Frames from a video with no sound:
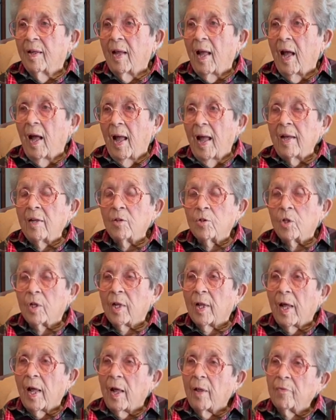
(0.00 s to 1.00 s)

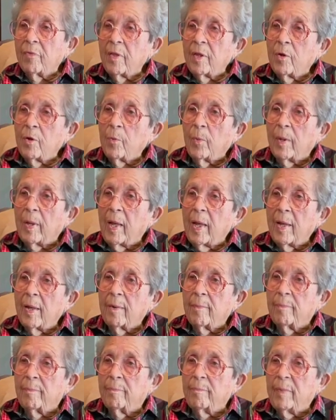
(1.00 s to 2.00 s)
actually I think we
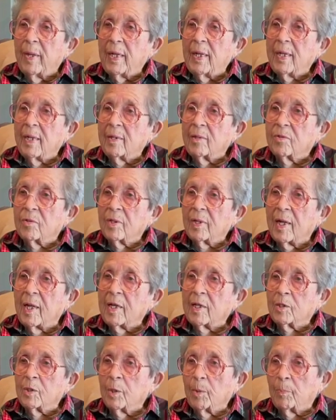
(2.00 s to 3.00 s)
had meetings and
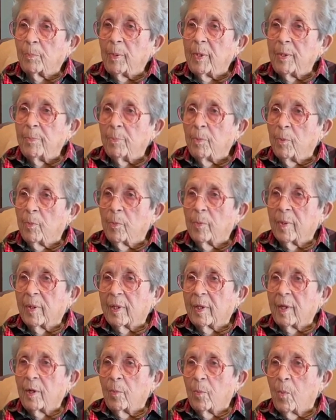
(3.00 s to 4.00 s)
asked the people what
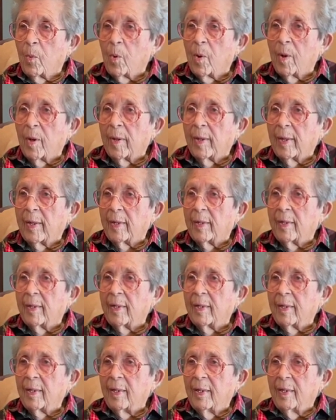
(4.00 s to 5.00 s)
they wanted,
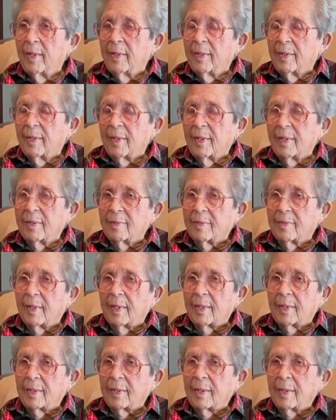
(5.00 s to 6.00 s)
things
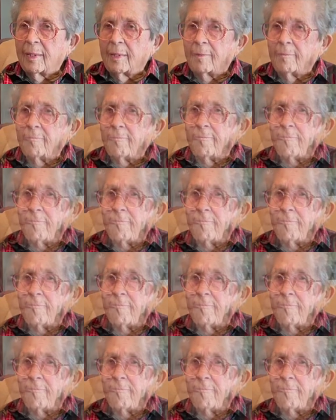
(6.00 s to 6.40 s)
like that.